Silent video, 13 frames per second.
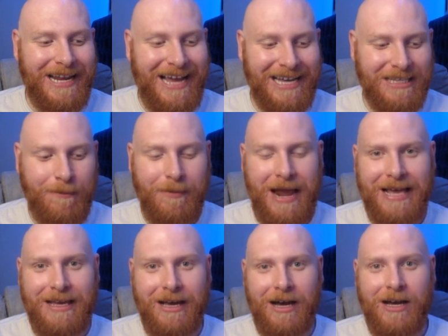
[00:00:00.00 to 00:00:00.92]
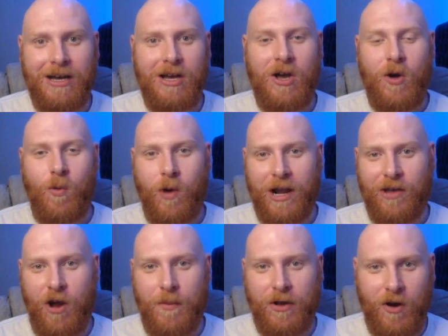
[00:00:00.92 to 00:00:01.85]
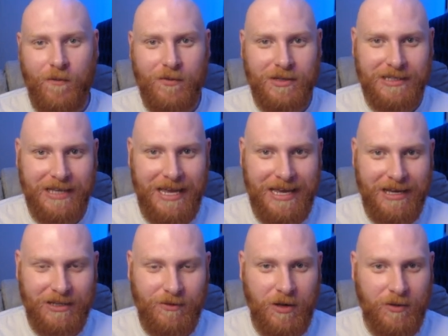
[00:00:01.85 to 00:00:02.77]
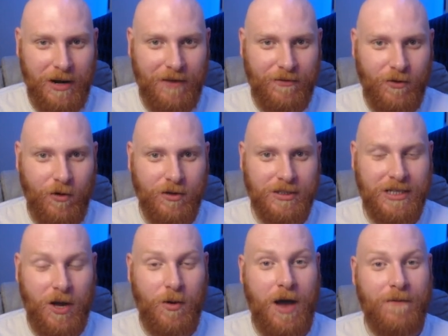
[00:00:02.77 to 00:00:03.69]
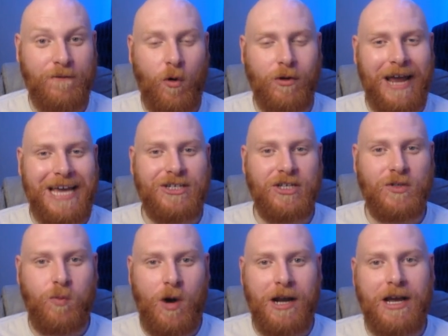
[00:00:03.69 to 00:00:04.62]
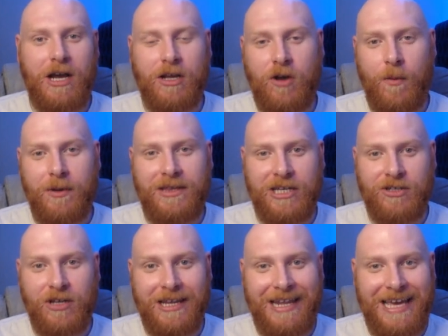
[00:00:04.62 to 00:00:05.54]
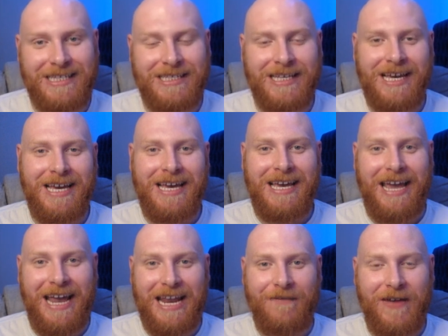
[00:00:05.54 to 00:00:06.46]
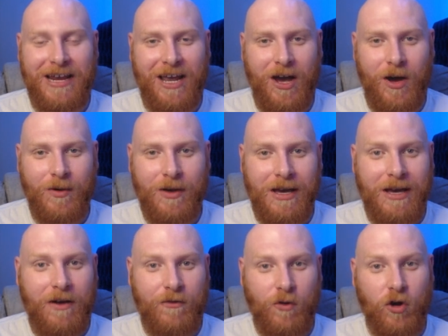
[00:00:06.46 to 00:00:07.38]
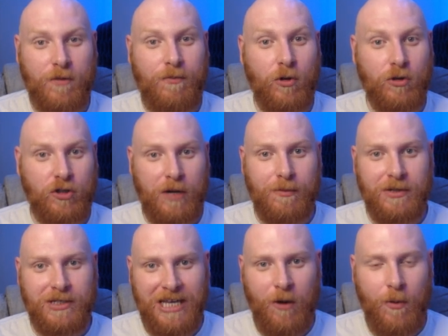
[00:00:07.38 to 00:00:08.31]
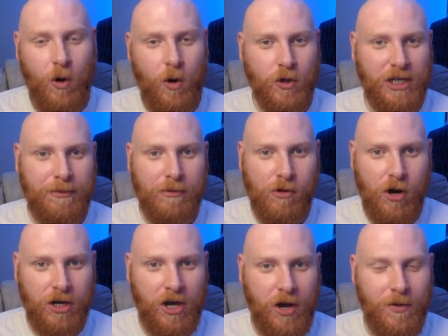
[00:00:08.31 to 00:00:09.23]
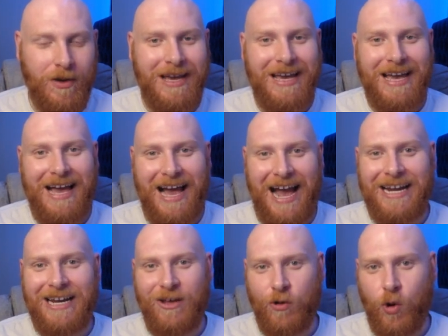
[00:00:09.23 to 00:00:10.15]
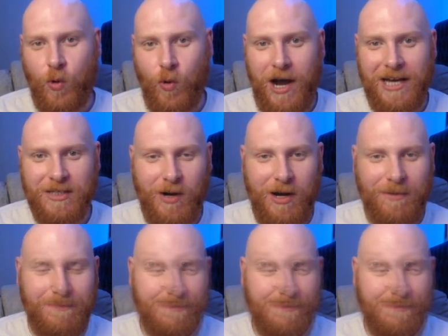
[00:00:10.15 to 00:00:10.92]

Casablanca won a Europa Conference League as well, of course. So 4 nations won a competition at least in the video. Of course, Portugal and Brazil, but also Morocco and Uruguay as well.